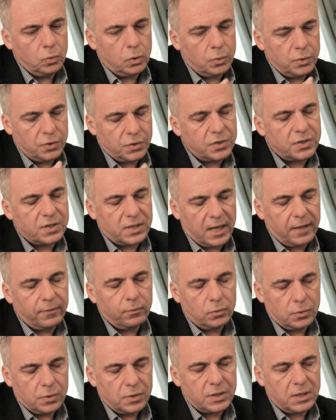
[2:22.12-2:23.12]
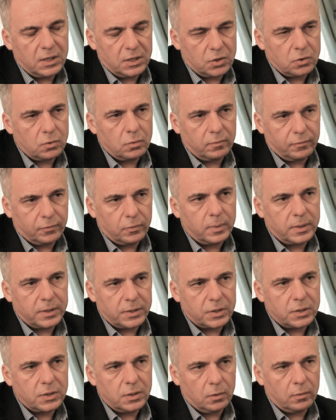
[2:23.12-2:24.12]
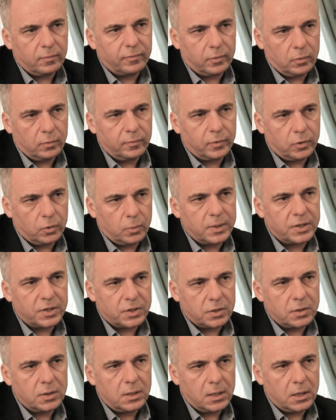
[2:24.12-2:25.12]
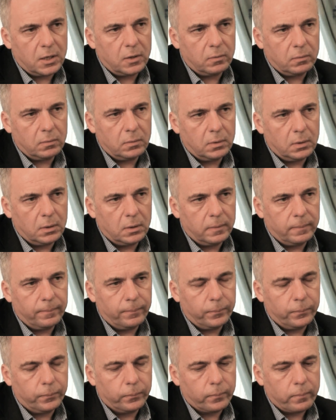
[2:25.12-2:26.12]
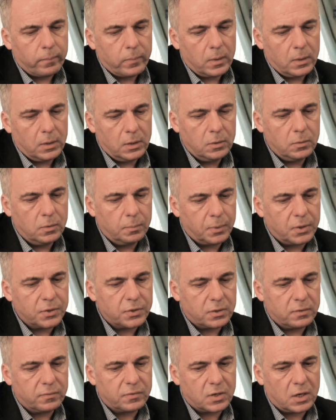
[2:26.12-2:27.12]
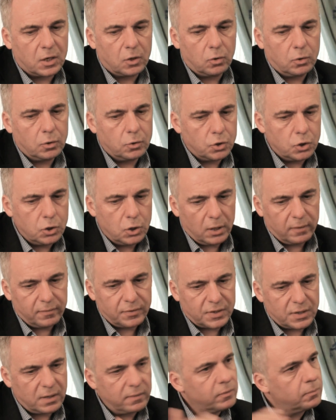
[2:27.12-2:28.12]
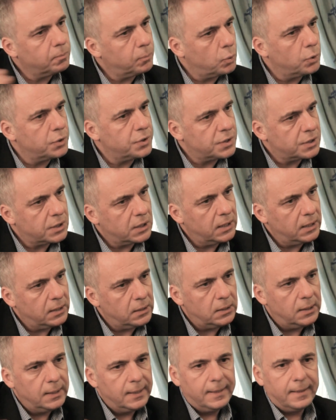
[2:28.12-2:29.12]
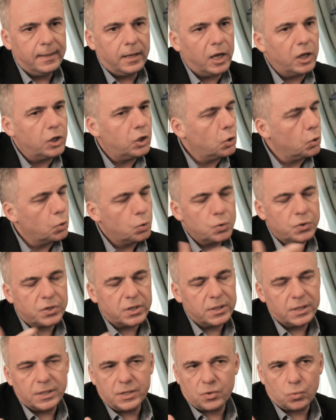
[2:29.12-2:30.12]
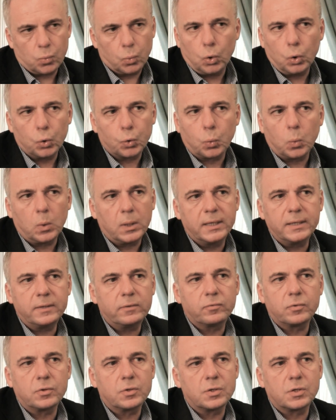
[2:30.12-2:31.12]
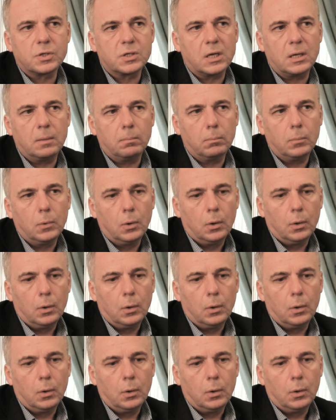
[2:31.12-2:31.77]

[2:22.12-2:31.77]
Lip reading: There is a standardization of a questionnaire. In the positive psychology, they have a 7-point scale, and they're using this worldwide for the same